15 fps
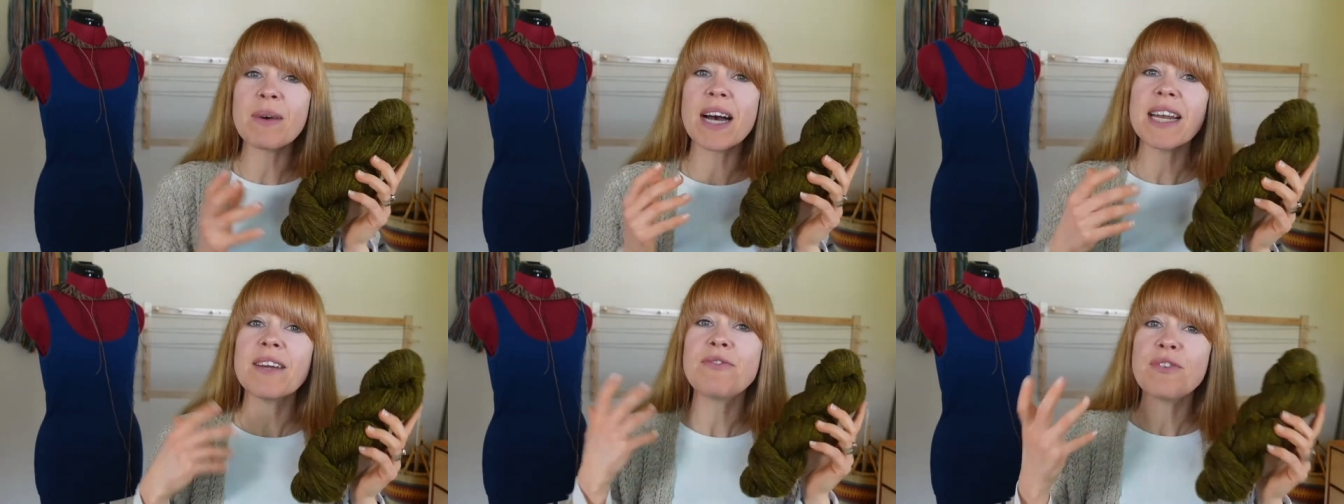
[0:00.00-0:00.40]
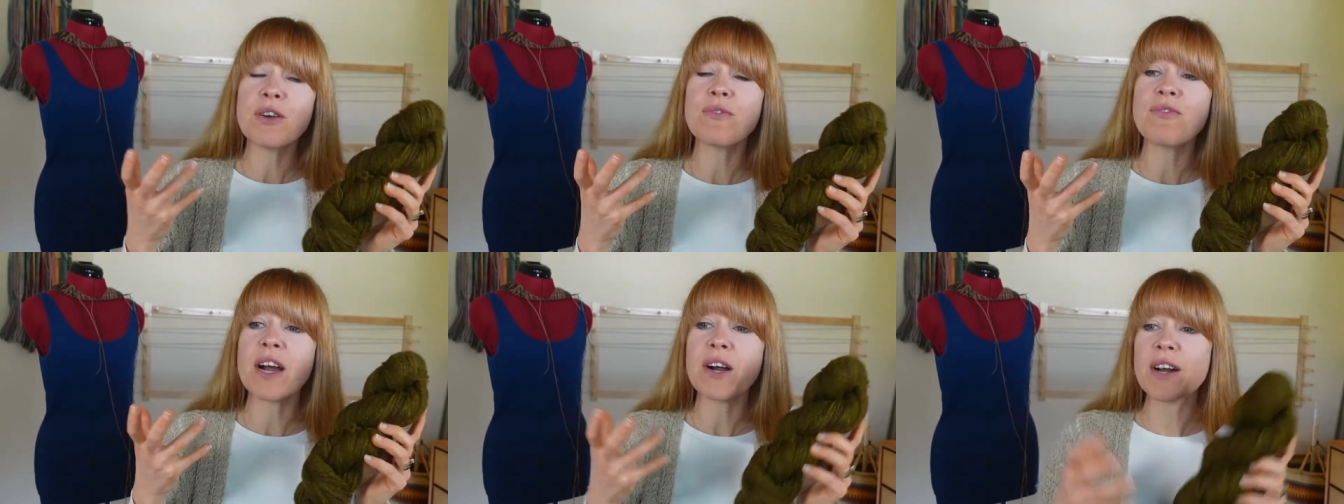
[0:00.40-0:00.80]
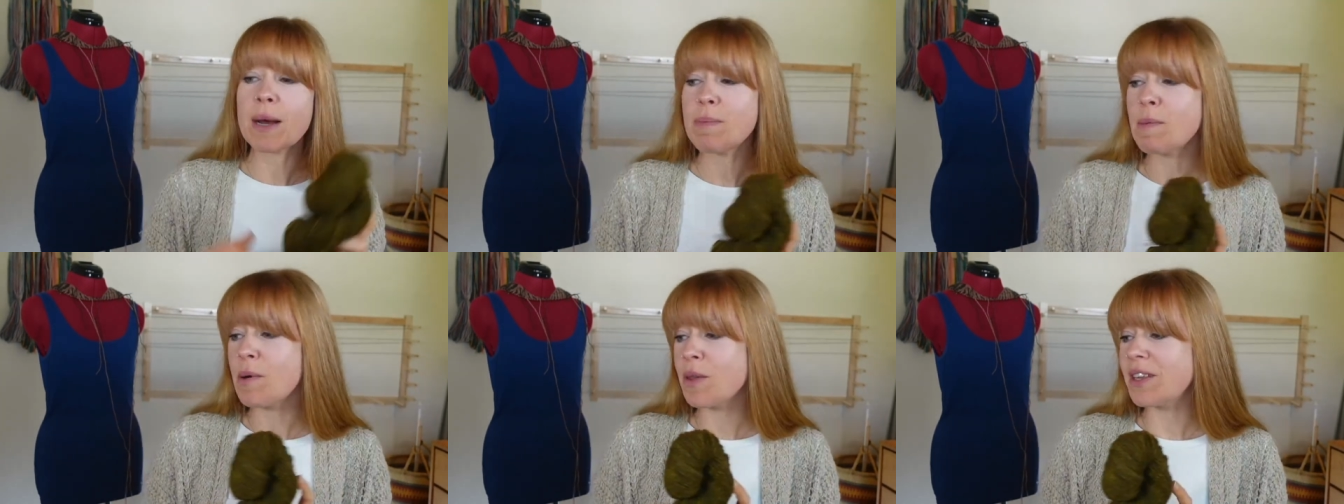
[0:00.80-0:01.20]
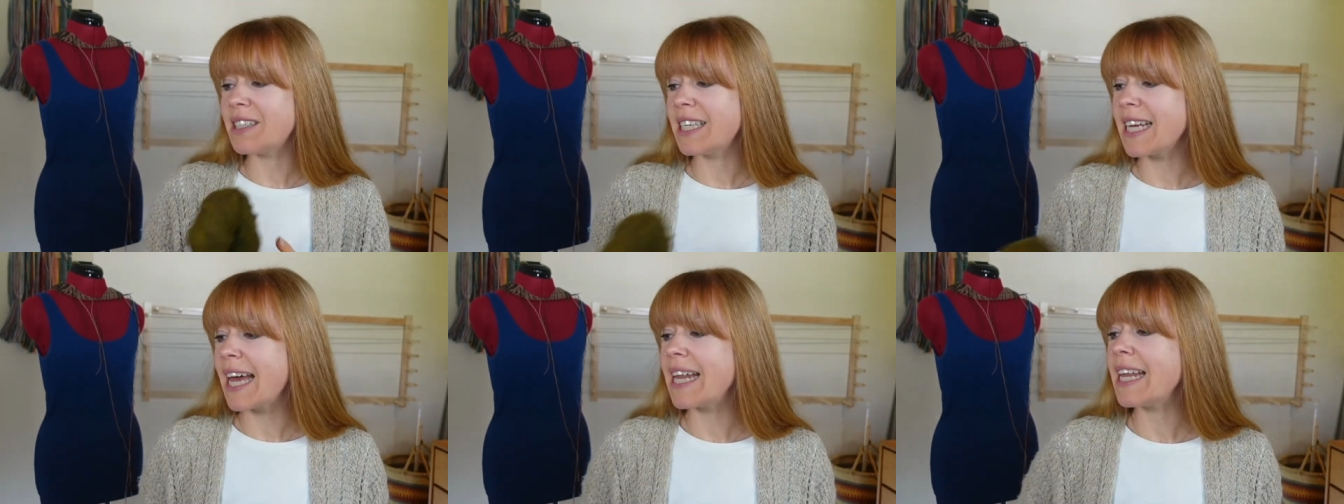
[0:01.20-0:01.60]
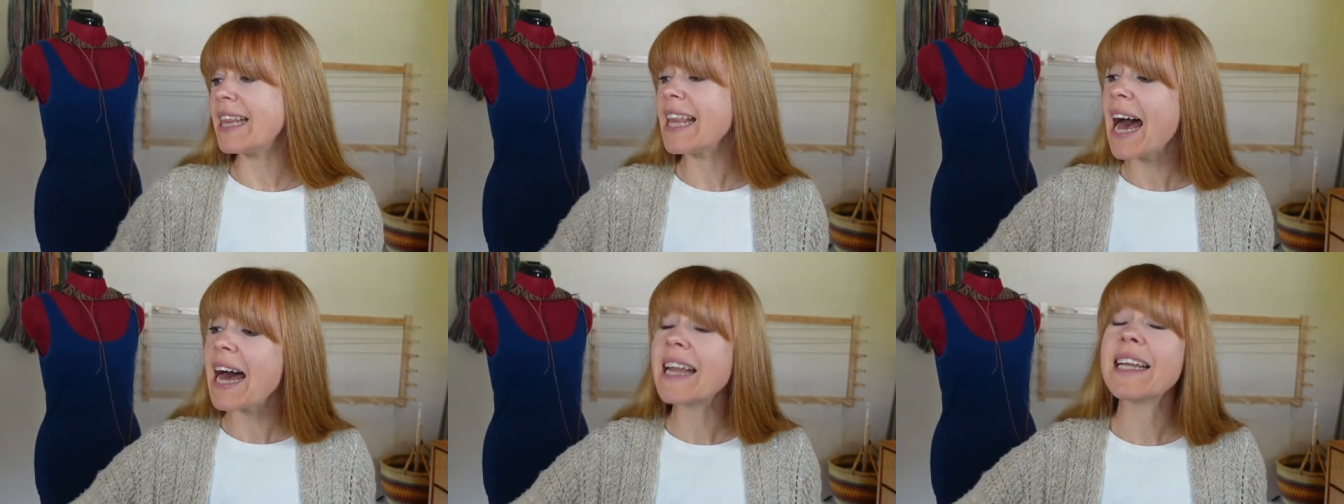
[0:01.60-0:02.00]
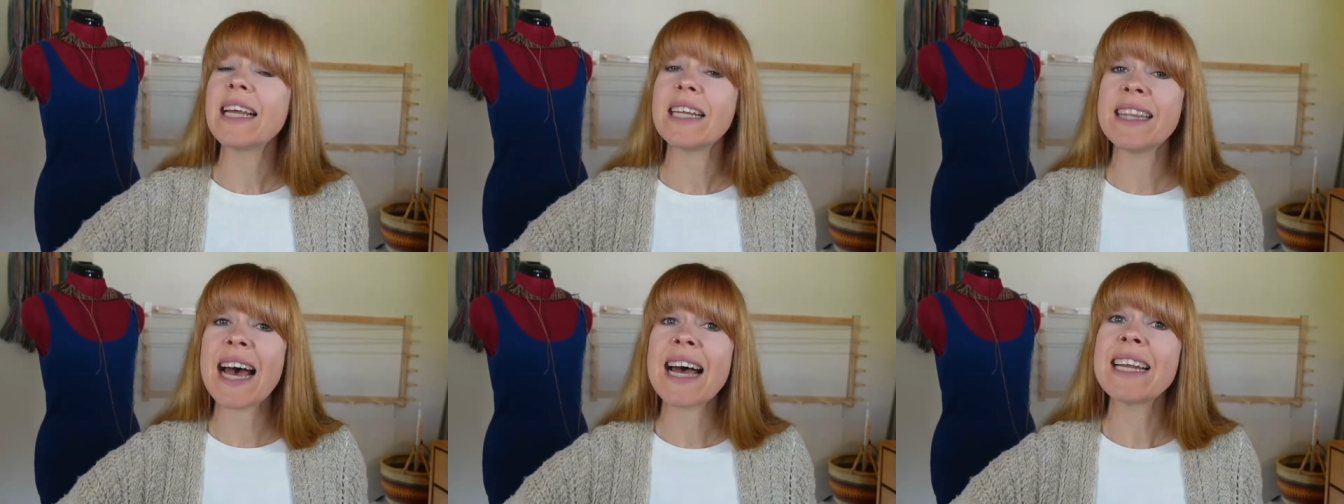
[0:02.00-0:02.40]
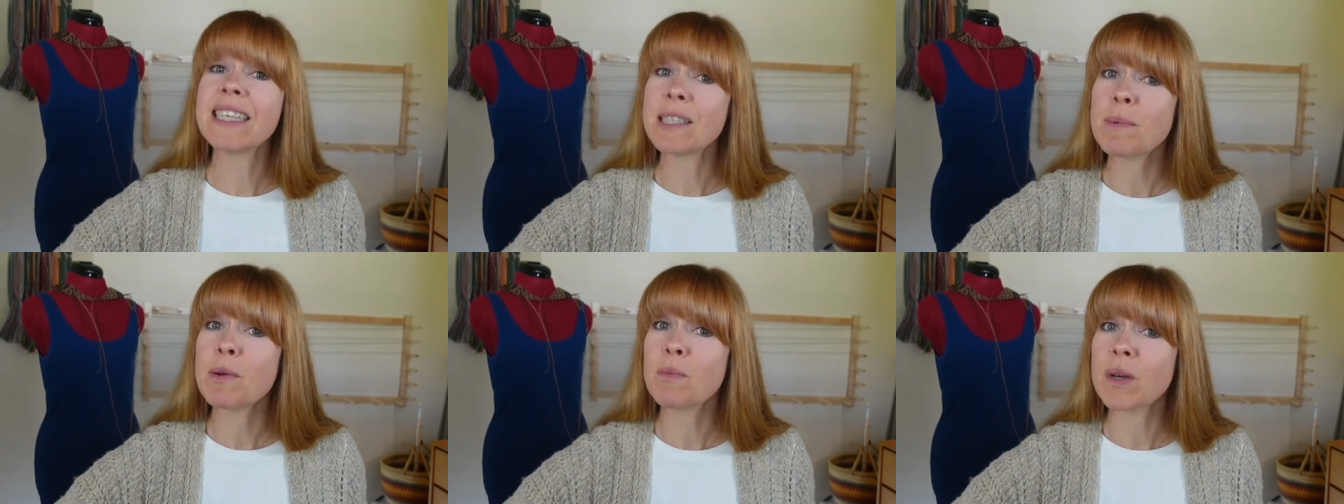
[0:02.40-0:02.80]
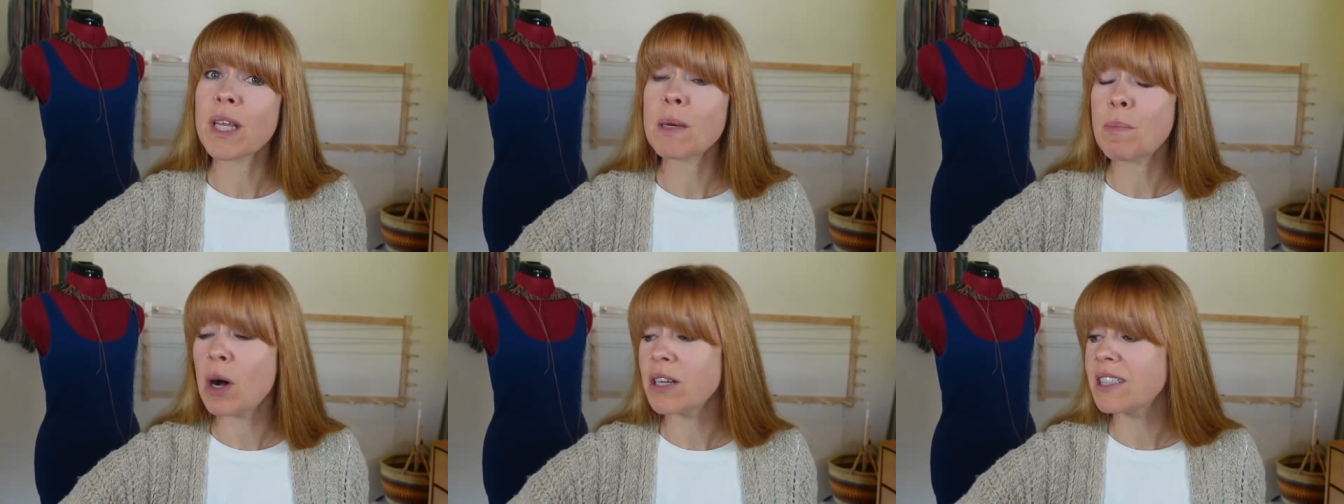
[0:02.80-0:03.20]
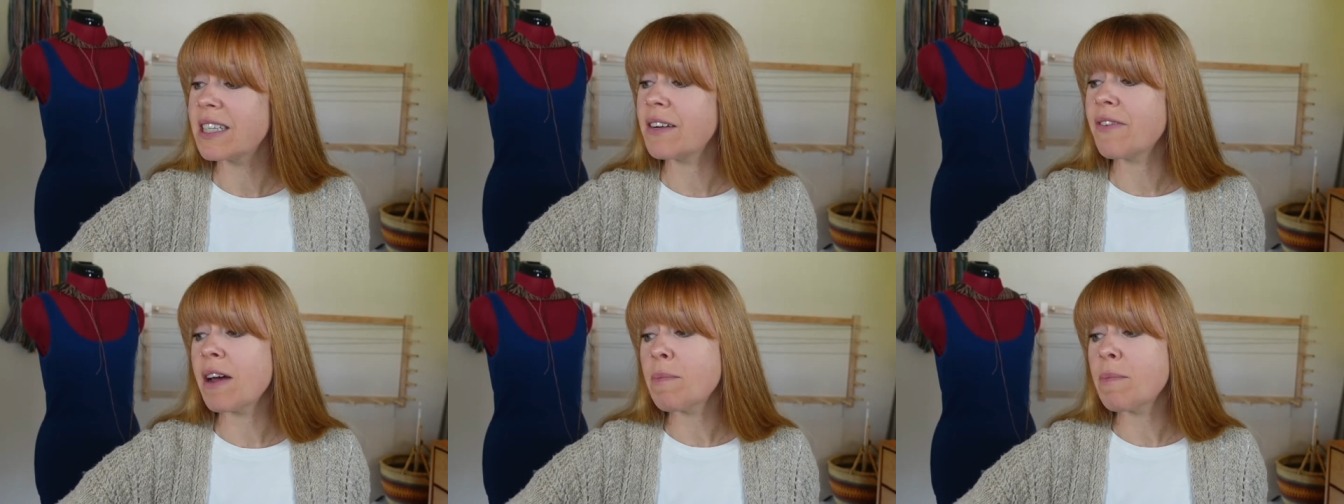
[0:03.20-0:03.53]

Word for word: I'm kind of feel fired up about this again, and that that has been really positive.